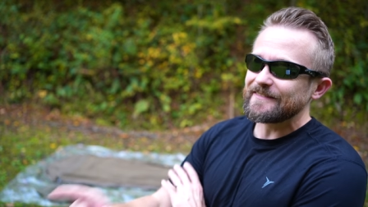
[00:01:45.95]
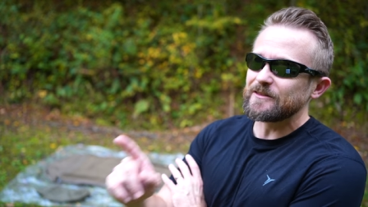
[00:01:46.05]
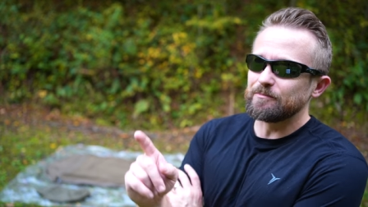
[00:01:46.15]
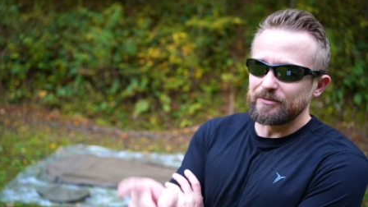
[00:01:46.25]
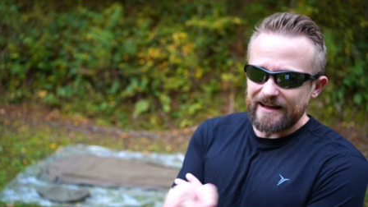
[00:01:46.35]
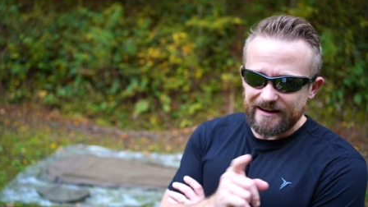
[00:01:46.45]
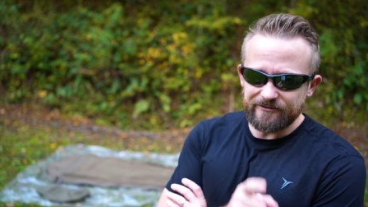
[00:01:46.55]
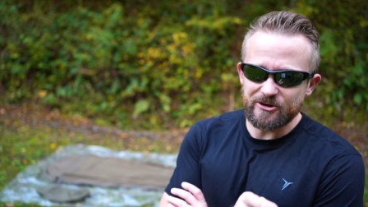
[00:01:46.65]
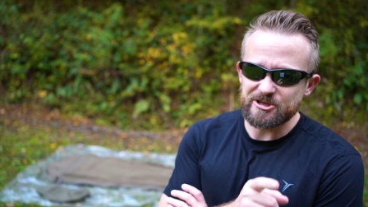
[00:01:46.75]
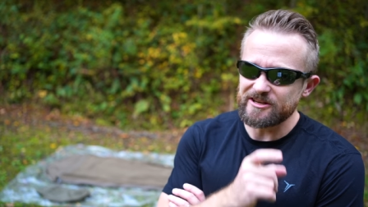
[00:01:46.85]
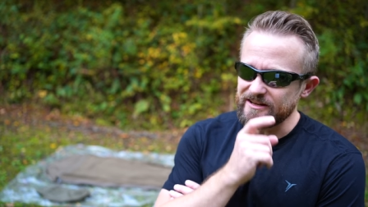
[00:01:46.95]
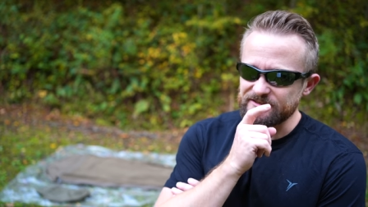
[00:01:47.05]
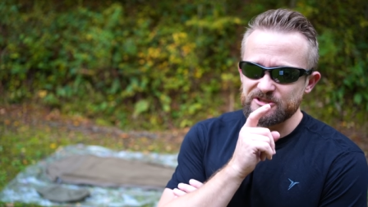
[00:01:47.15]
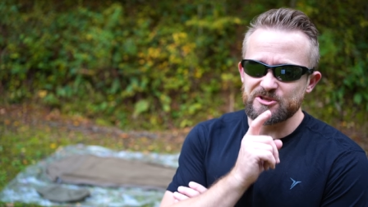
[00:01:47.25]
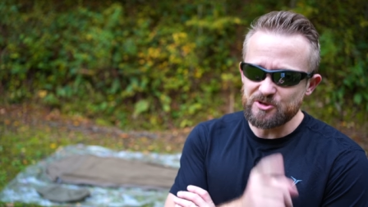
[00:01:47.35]
The black version
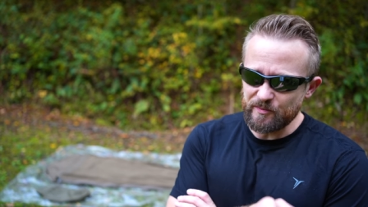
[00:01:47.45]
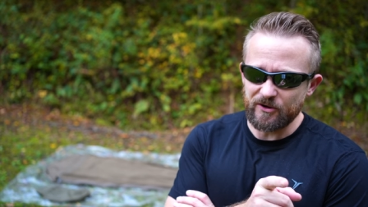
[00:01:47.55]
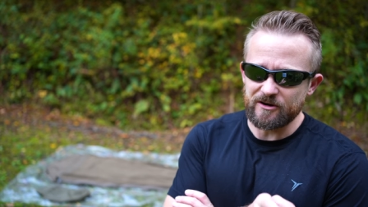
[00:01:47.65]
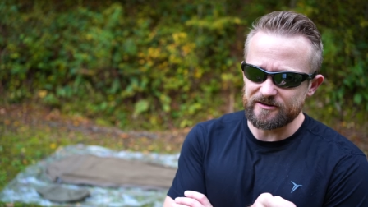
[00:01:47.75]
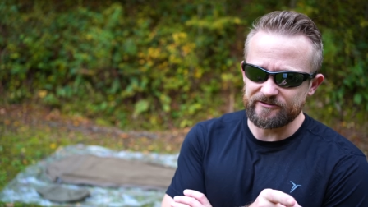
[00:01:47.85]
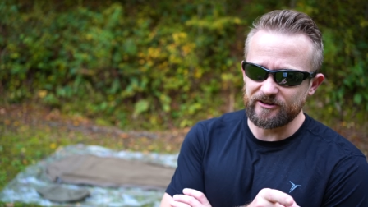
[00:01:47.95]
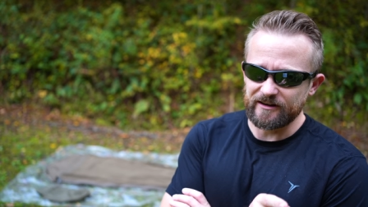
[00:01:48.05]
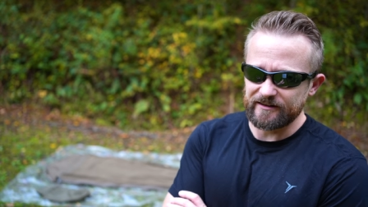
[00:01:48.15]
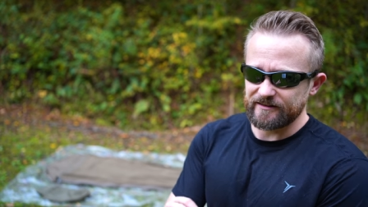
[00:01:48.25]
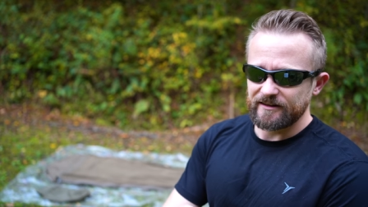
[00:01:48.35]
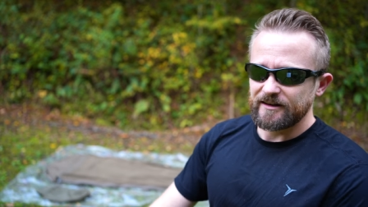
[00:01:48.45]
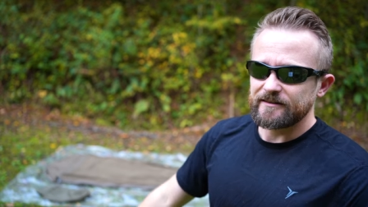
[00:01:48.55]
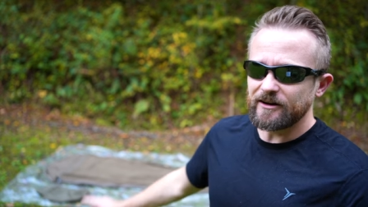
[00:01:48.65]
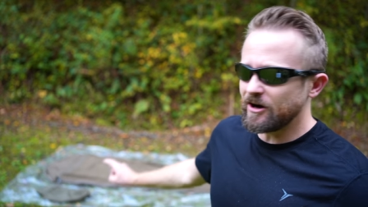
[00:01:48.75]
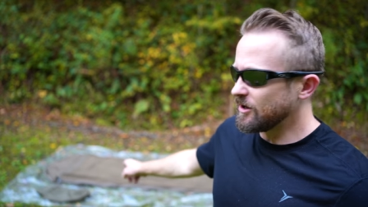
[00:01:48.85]
is super hard to find.
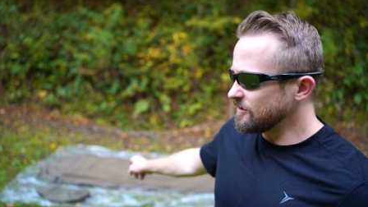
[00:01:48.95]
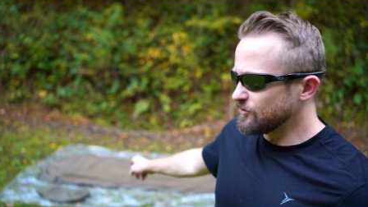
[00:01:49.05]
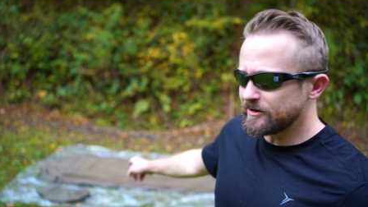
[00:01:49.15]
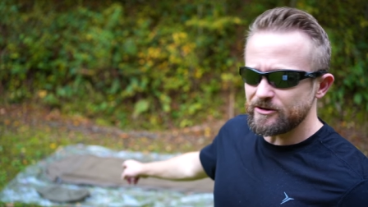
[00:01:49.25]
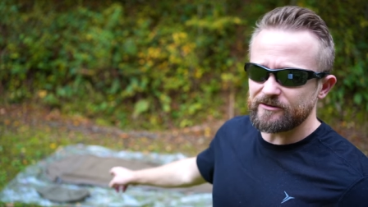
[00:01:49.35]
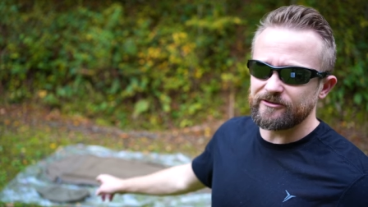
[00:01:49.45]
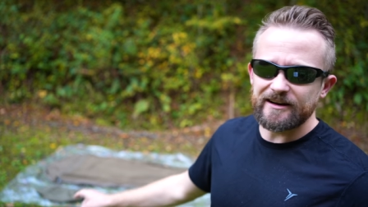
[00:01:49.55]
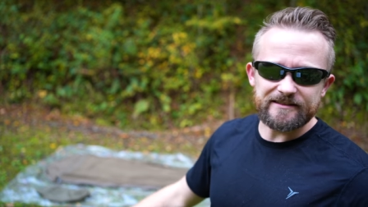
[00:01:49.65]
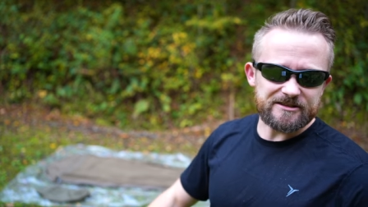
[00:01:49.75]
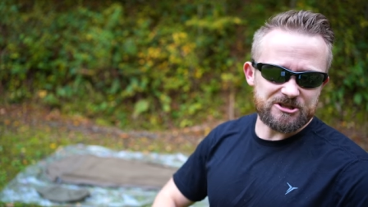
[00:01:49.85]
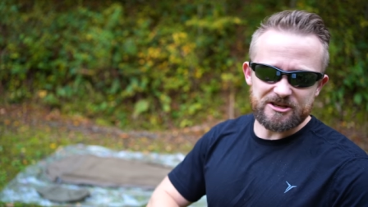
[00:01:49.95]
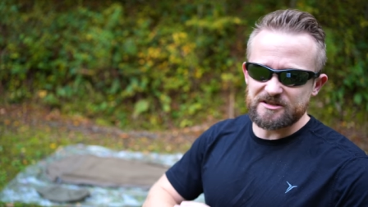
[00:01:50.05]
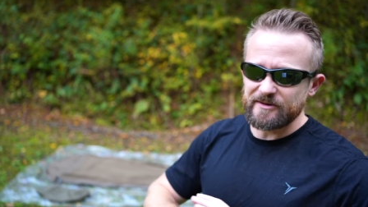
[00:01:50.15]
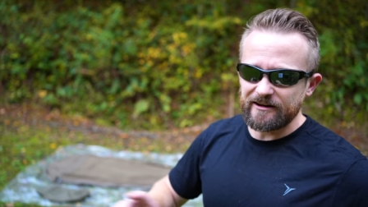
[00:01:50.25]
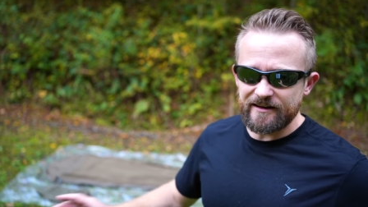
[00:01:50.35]
The olive one, you could find this just
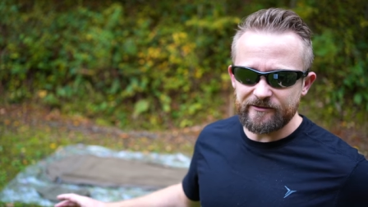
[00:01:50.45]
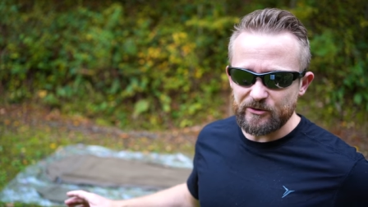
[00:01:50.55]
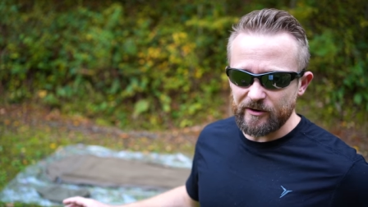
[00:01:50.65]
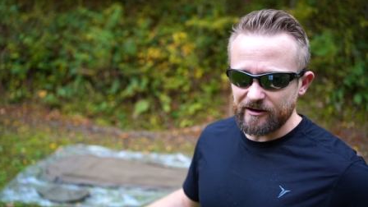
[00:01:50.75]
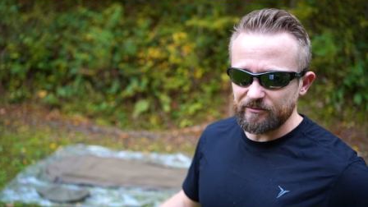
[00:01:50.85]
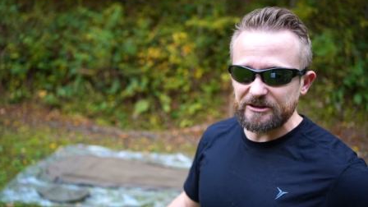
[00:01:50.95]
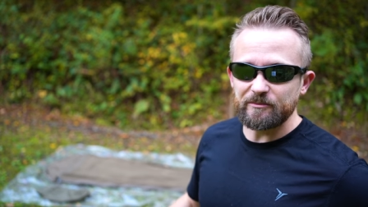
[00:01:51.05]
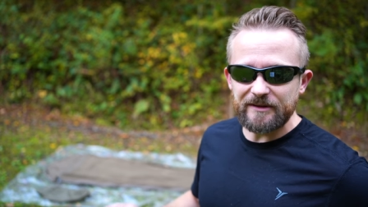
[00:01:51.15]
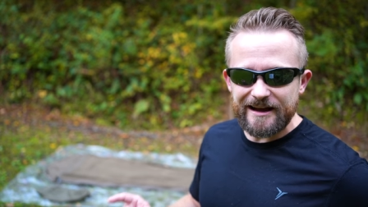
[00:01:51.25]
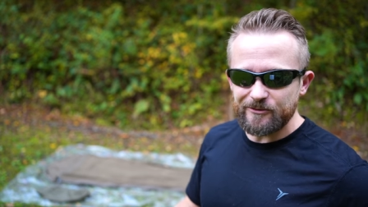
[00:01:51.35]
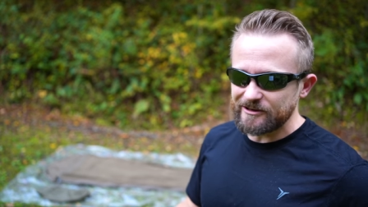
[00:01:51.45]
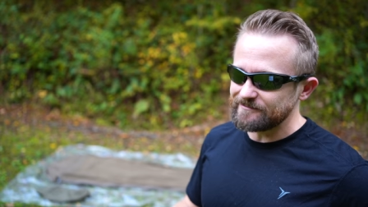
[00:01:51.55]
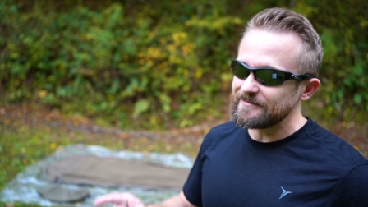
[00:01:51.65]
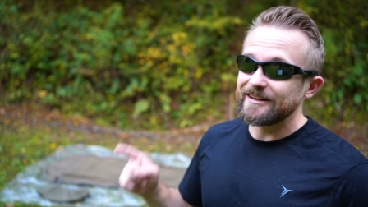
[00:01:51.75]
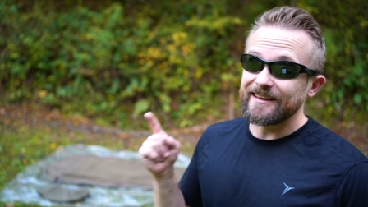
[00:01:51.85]
about everywhere, but the black
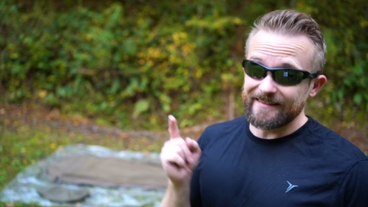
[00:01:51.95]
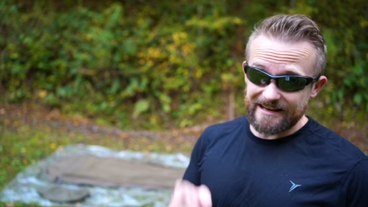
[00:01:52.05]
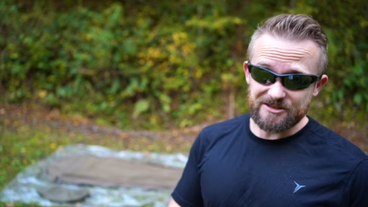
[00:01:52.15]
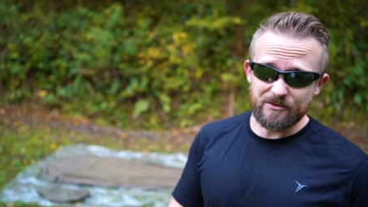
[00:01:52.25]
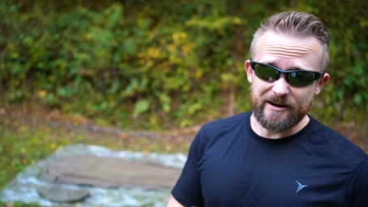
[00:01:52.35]
one, that's